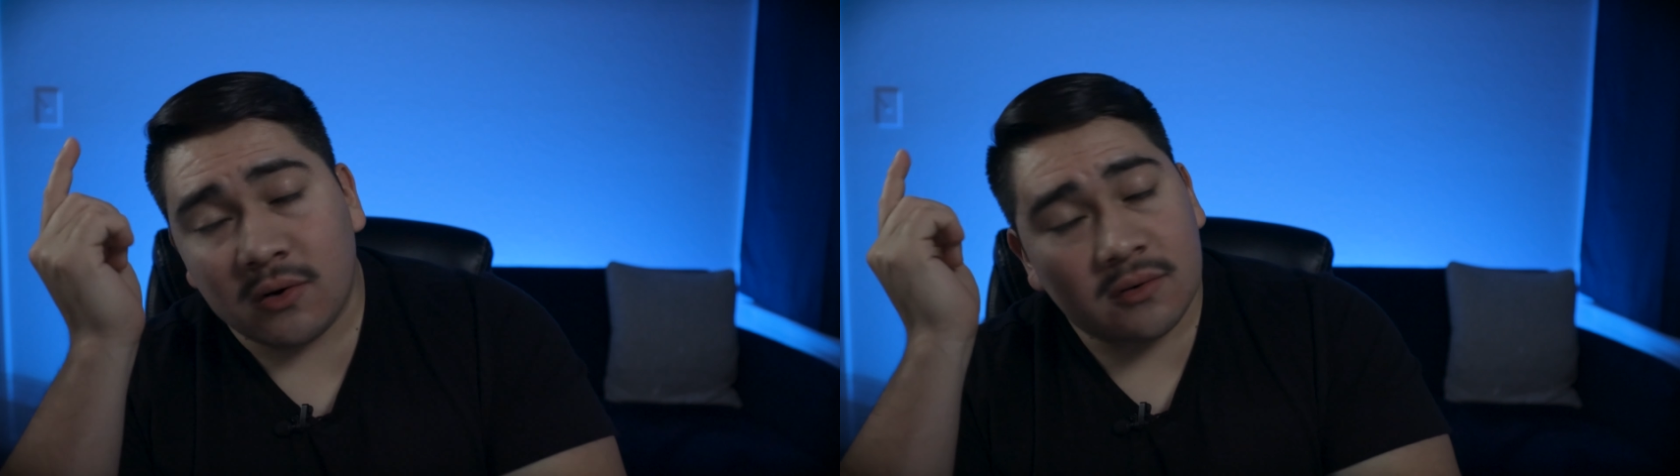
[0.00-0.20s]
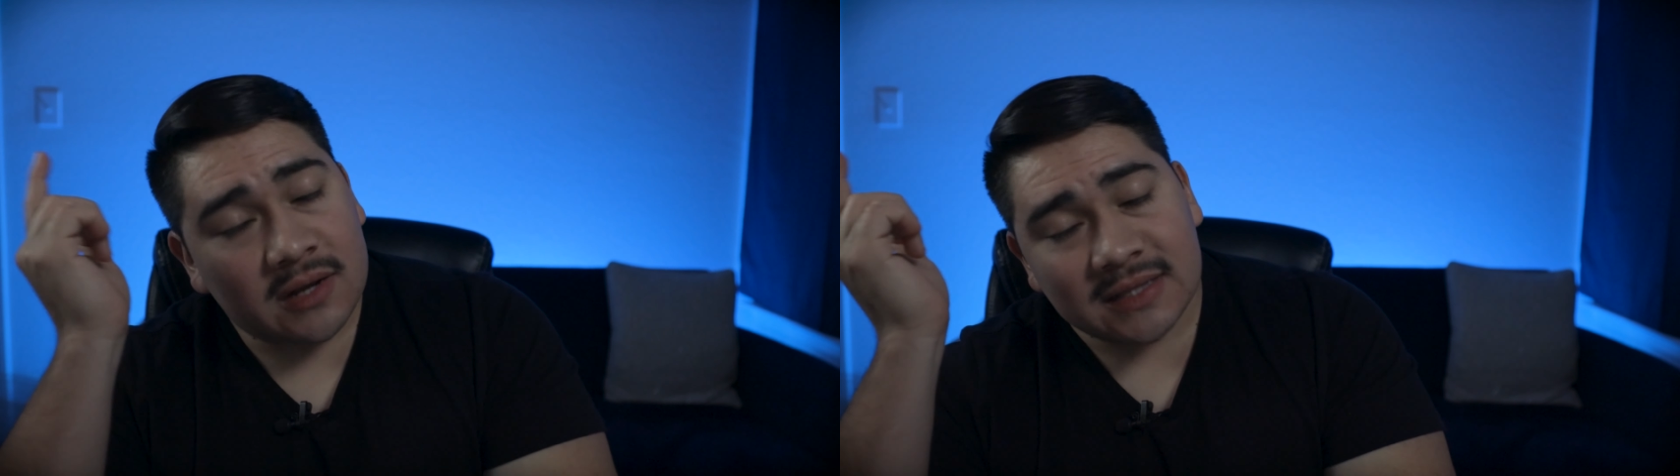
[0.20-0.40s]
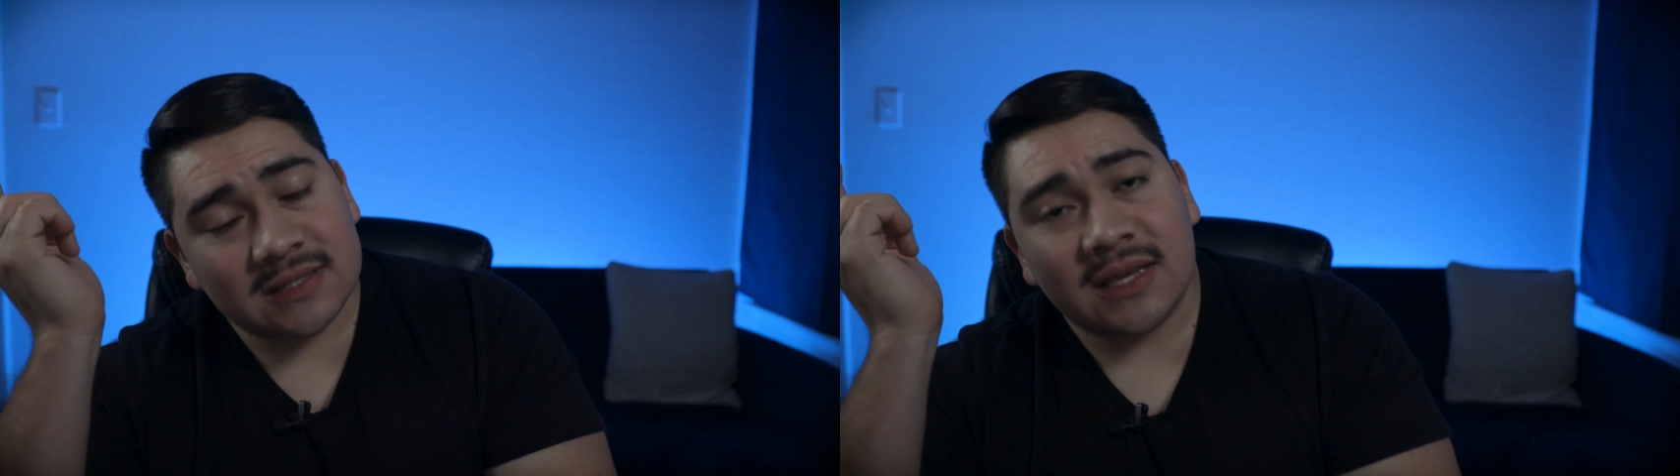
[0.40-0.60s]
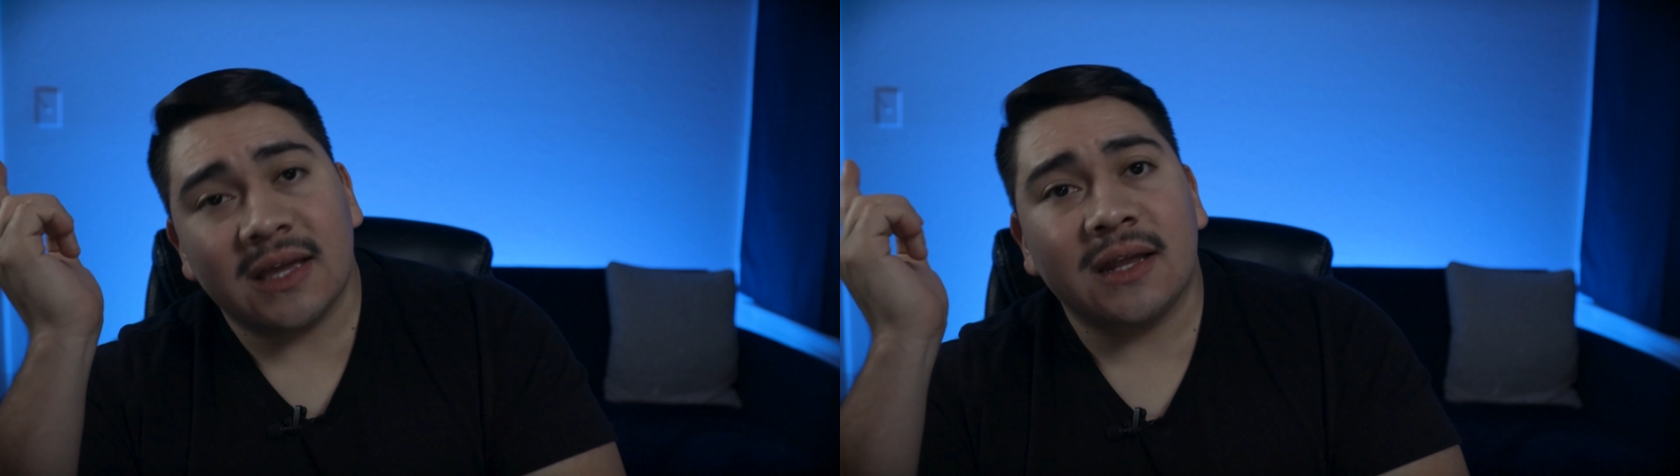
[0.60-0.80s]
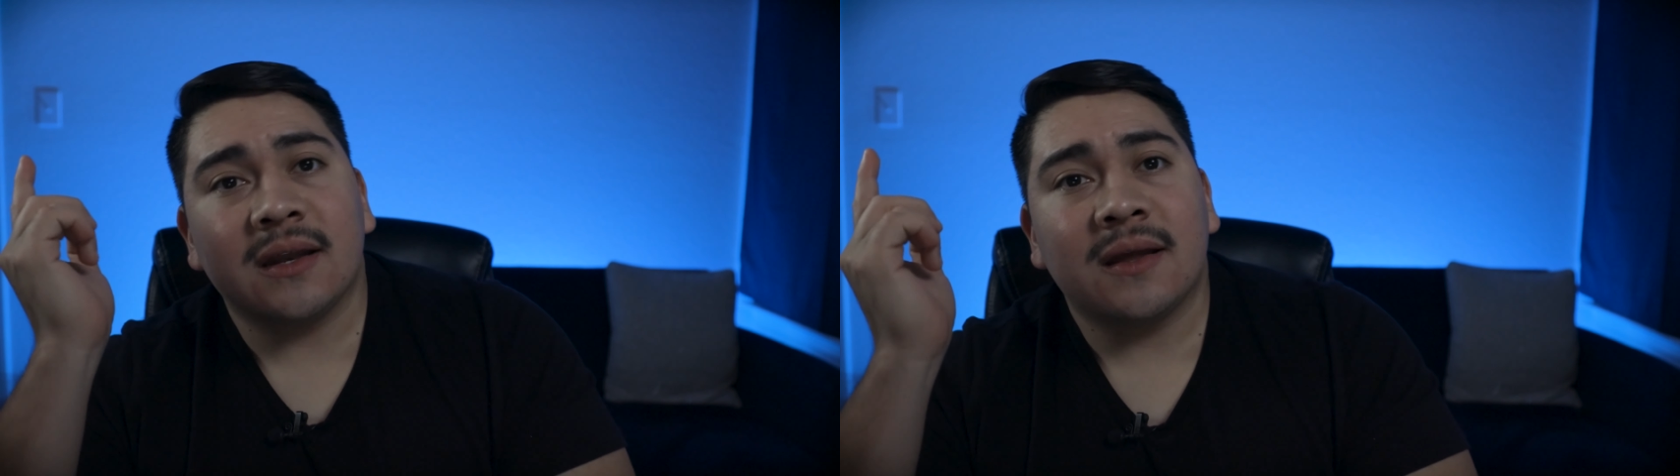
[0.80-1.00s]
And that's
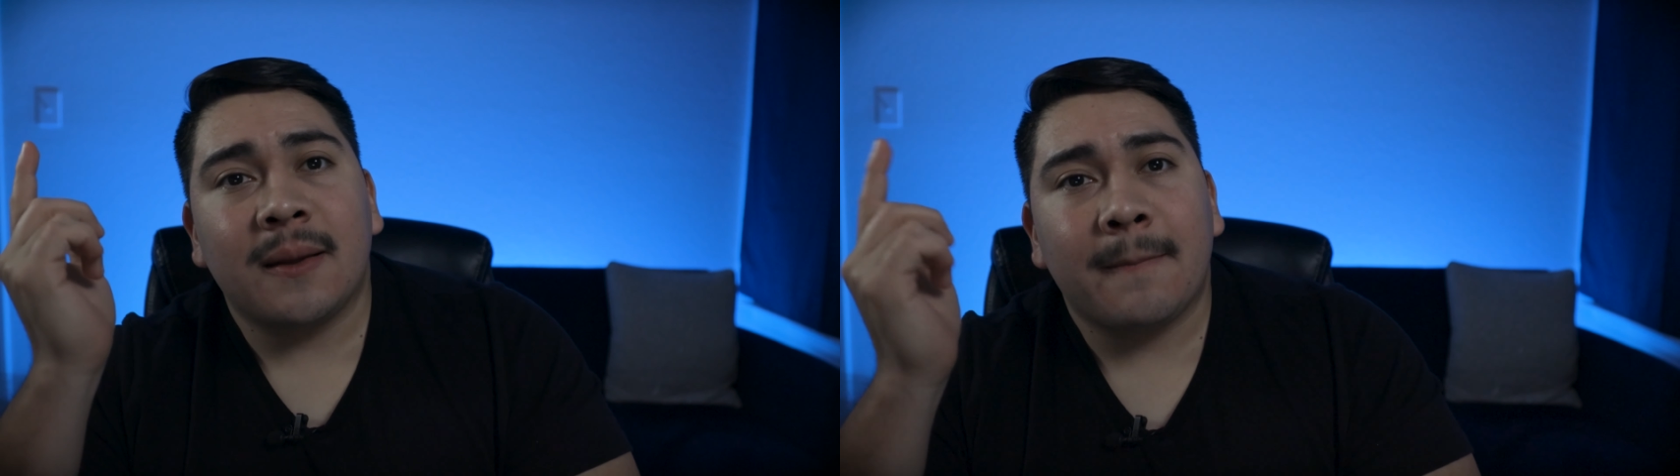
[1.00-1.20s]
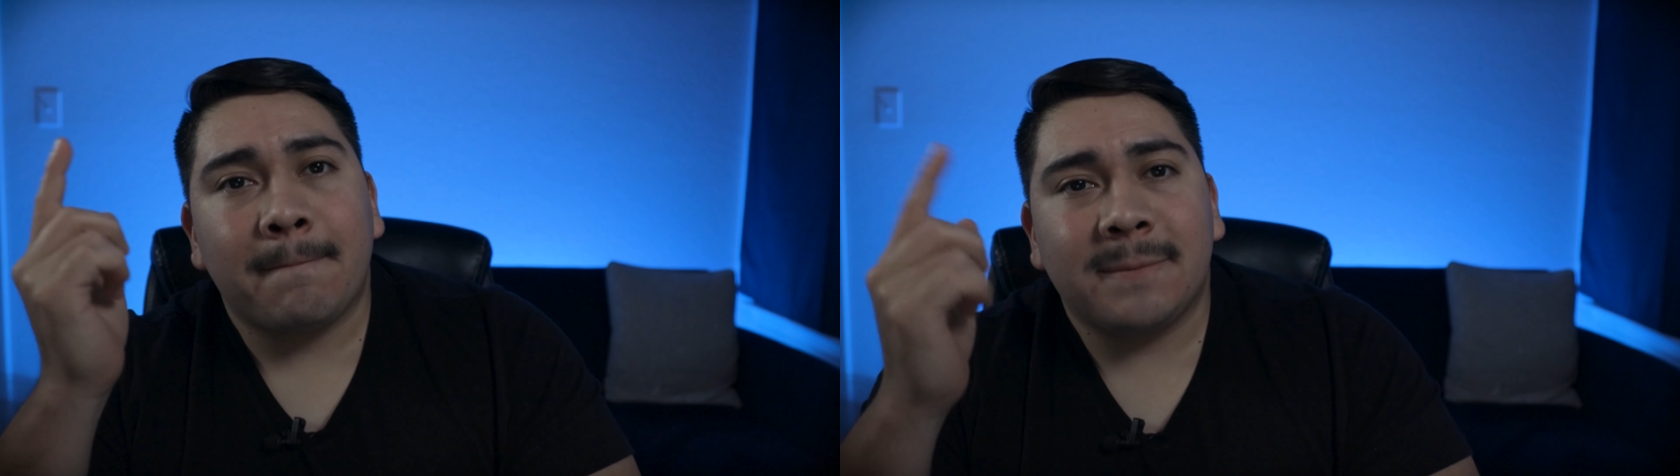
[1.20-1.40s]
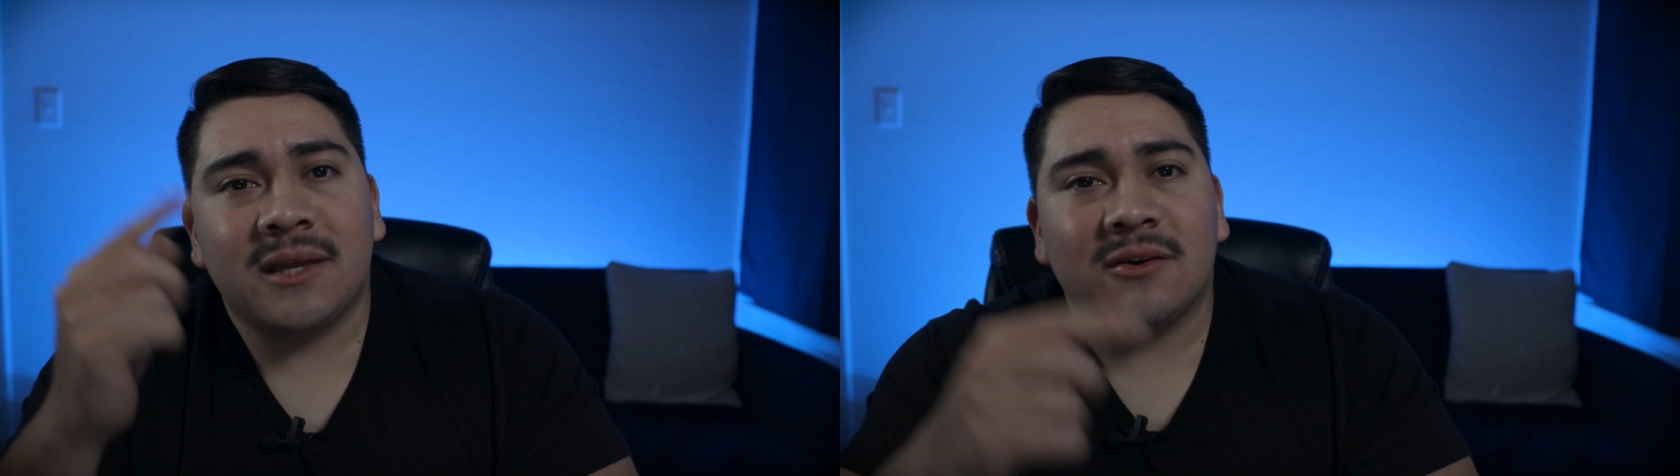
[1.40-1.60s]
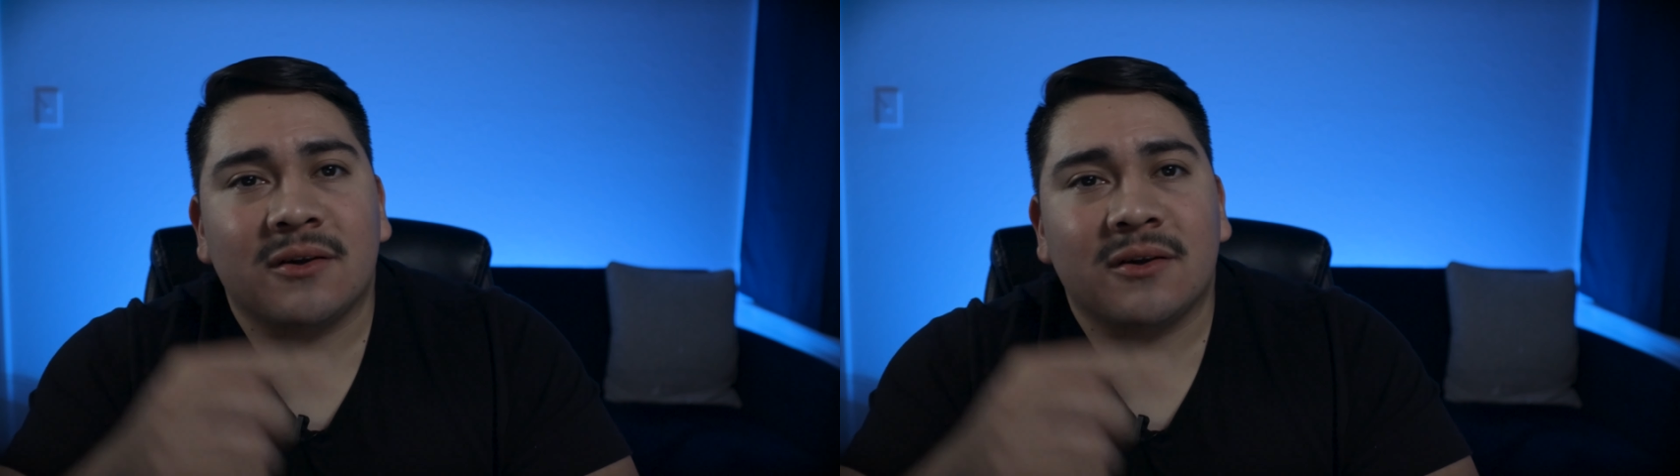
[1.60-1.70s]
it. You know,